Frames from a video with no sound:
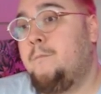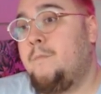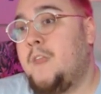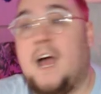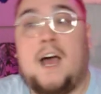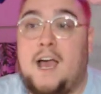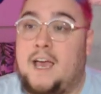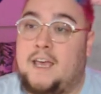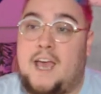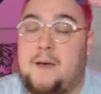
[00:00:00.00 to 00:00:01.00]
Yeah,
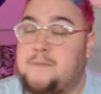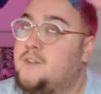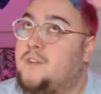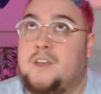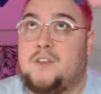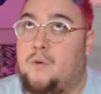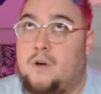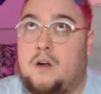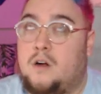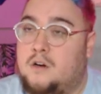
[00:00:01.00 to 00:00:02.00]
I absolutely adore
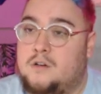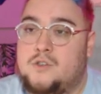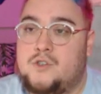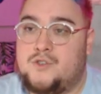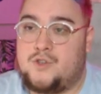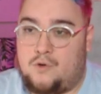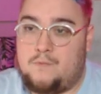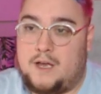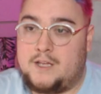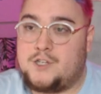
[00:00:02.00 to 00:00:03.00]
her so
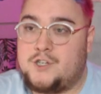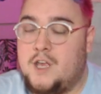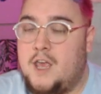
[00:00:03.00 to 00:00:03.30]
much,